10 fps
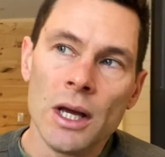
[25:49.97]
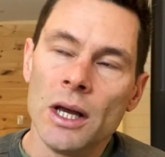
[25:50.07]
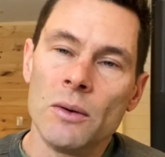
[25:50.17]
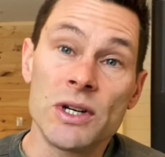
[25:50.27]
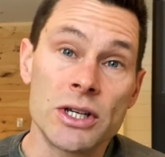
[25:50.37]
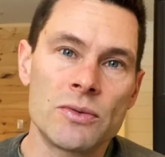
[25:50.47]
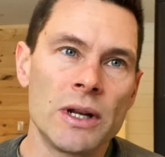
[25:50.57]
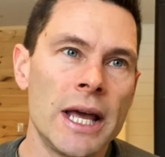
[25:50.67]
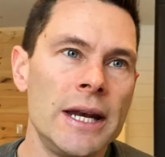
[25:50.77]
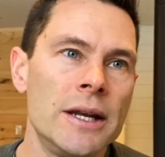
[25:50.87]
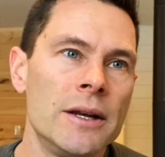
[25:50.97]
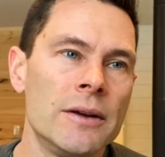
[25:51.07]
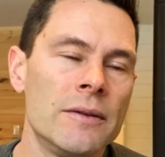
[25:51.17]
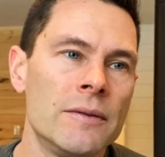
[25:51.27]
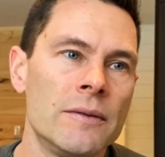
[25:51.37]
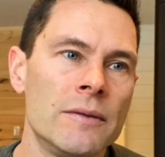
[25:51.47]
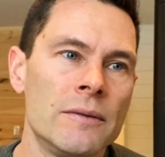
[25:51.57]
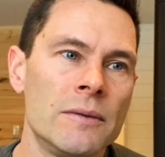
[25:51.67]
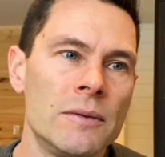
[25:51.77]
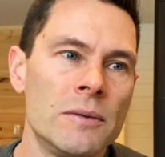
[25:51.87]
which is related.
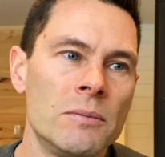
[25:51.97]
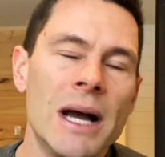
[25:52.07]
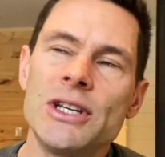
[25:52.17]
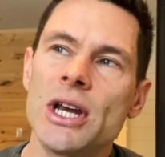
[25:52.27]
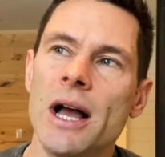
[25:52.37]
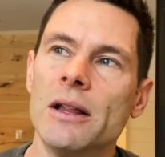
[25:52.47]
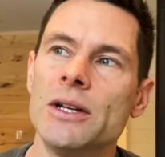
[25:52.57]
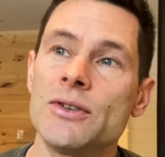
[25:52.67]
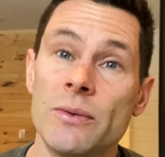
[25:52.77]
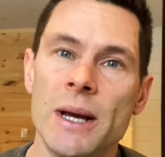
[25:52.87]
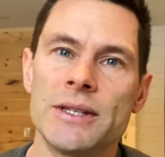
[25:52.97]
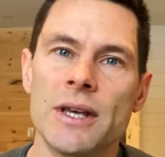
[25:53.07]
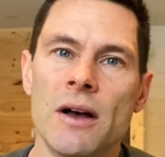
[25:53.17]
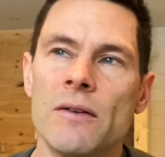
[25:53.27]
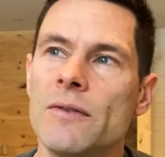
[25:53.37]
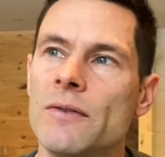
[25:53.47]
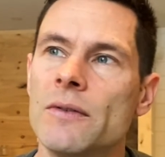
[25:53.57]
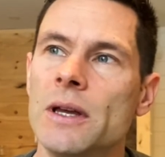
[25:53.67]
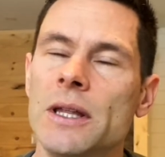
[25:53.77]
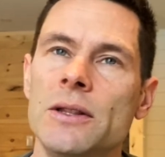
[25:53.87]
My challenge for myself
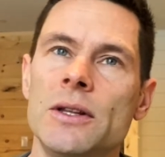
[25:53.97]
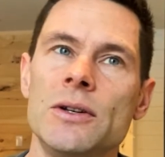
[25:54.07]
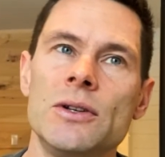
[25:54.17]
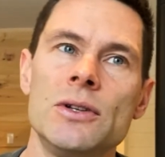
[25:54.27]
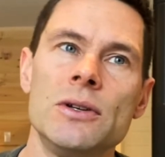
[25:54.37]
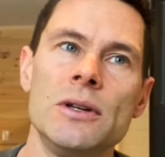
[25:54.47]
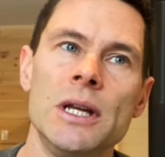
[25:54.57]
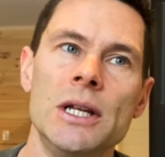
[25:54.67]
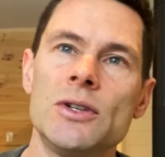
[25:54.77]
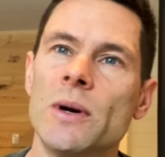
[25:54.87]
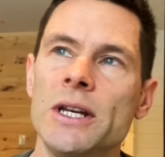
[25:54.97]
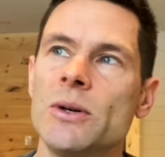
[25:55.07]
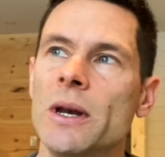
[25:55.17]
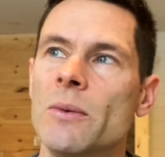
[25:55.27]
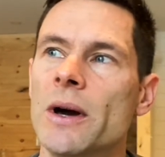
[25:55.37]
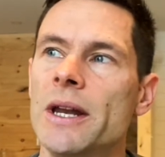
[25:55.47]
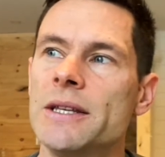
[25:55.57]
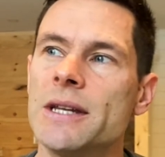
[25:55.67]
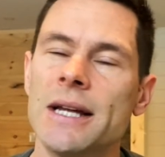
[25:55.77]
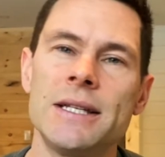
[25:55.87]
in 2021
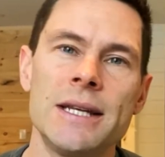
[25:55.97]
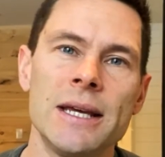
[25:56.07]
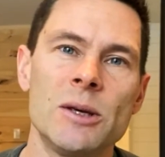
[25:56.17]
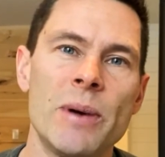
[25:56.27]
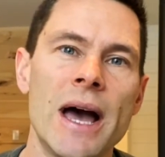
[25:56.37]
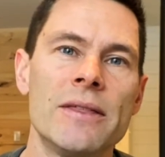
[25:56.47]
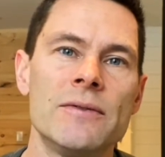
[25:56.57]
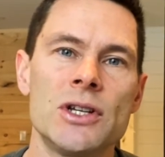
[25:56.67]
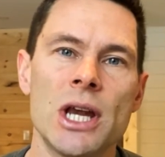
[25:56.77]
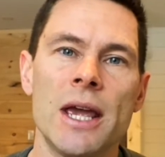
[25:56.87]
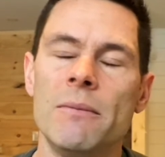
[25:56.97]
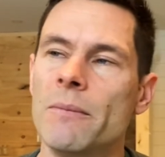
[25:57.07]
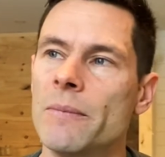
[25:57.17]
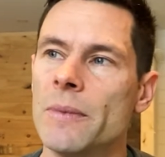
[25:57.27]
is not to take the path of shame,